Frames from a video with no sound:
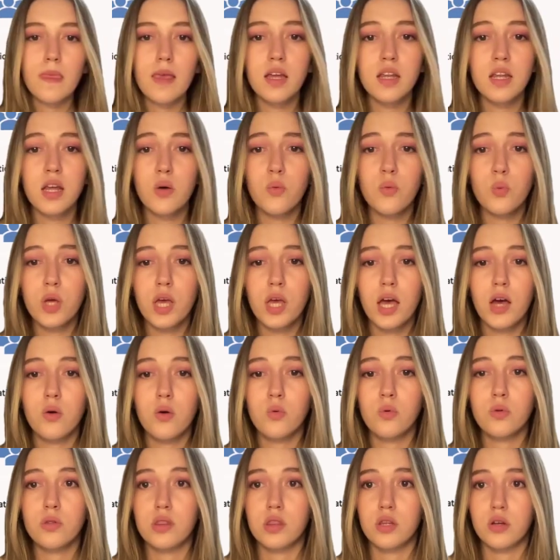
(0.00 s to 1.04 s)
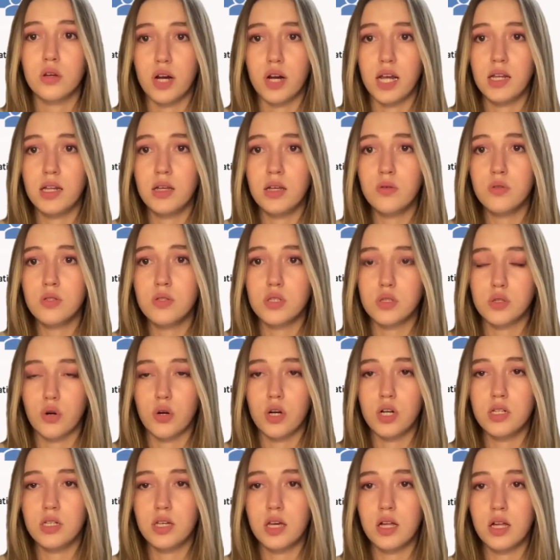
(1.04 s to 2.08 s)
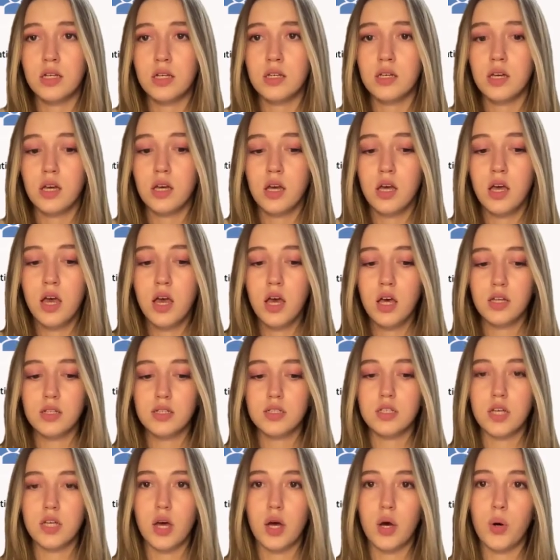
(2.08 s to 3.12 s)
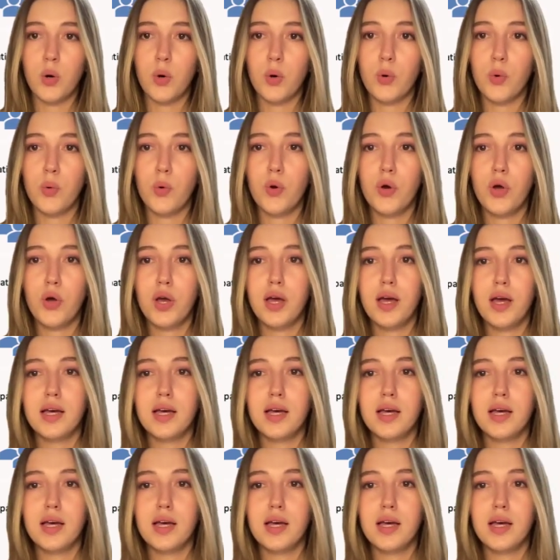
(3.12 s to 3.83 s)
And then we have narrative storytelling. So